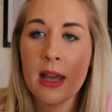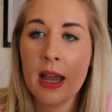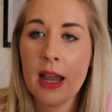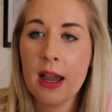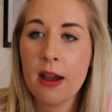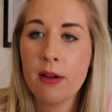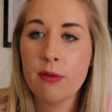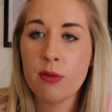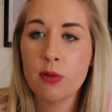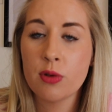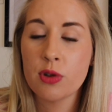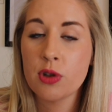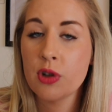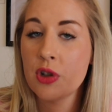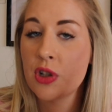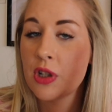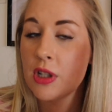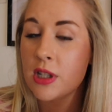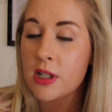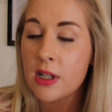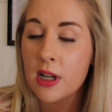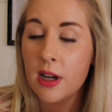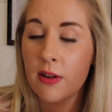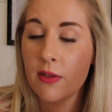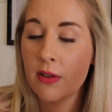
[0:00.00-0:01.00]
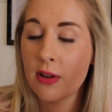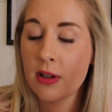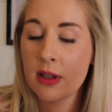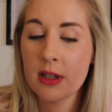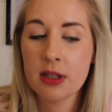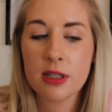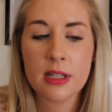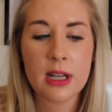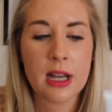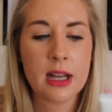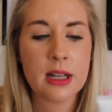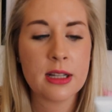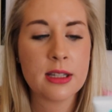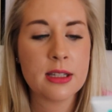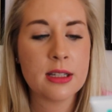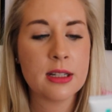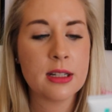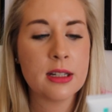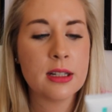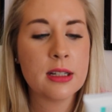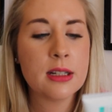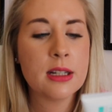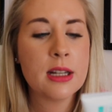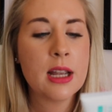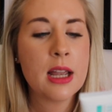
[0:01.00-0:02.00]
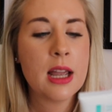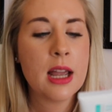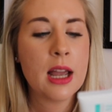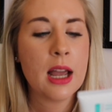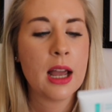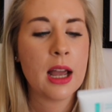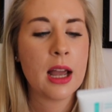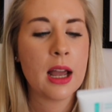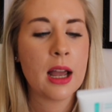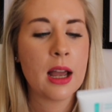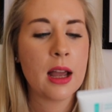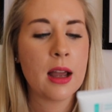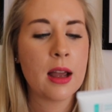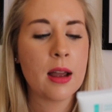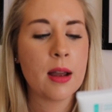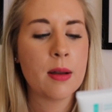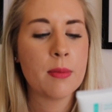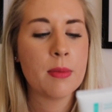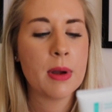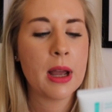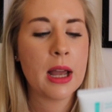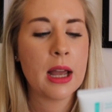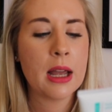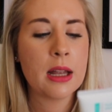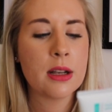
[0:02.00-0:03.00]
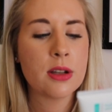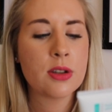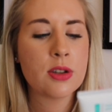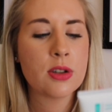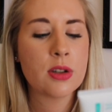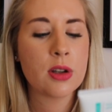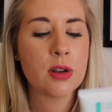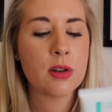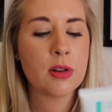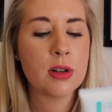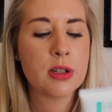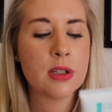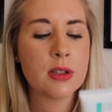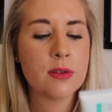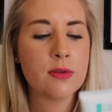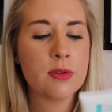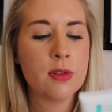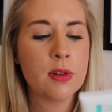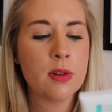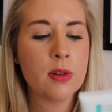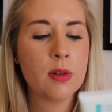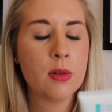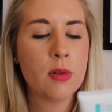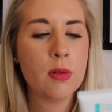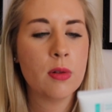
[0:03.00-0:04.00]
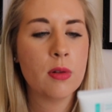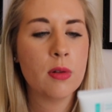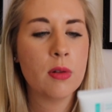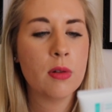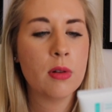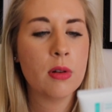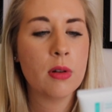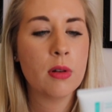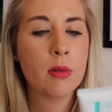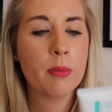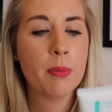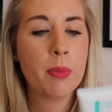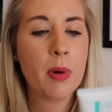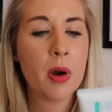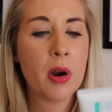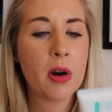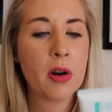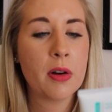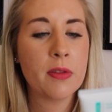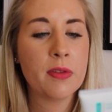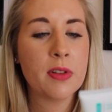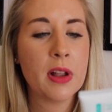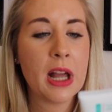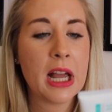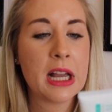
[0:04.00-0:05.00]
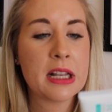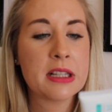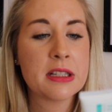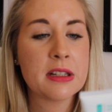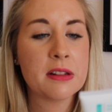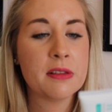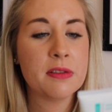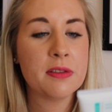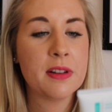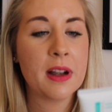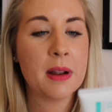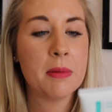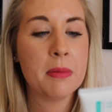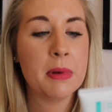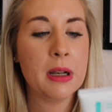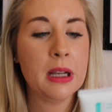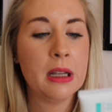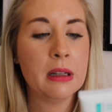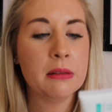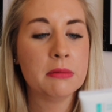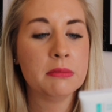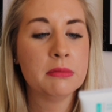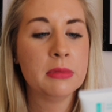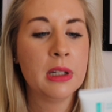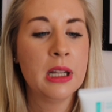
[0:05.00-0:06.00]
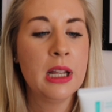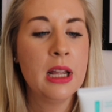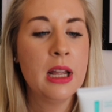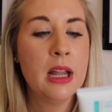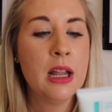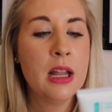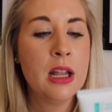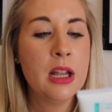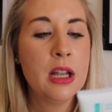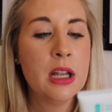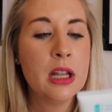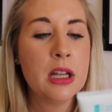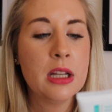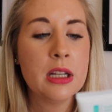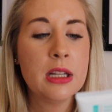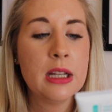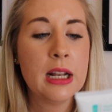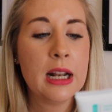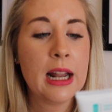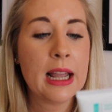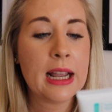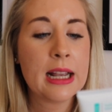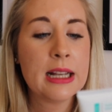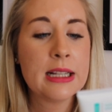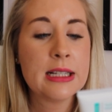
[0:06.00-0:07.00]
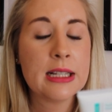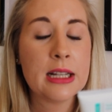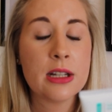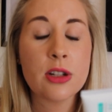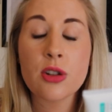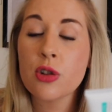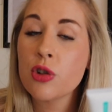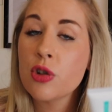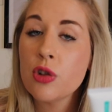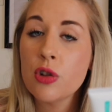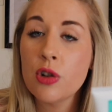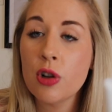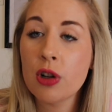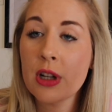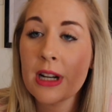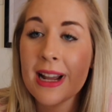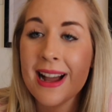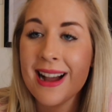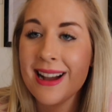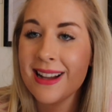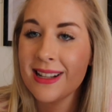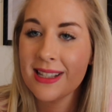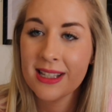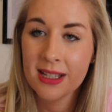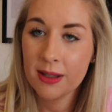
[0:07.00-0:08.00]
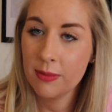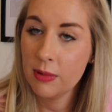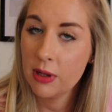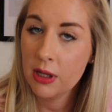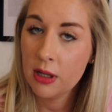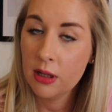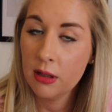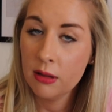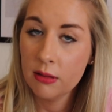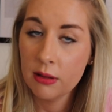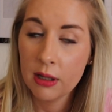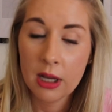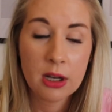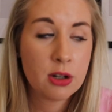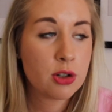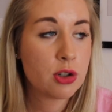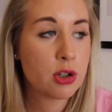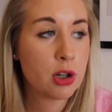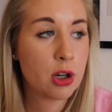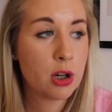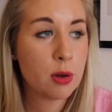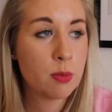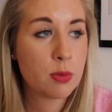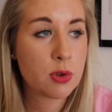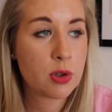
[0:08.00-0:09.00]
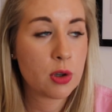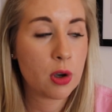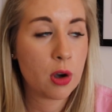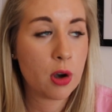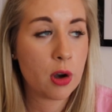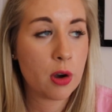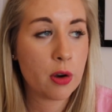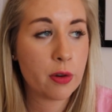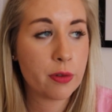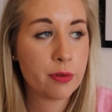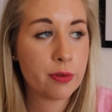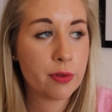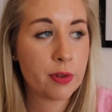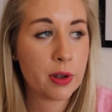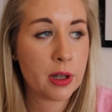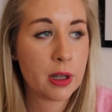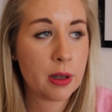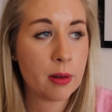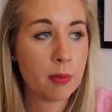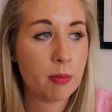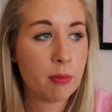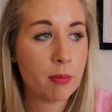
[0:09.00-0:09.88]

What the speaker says: They have also discovered this acid, and so it is part of the acid family. Like I said, do not ask me in terms of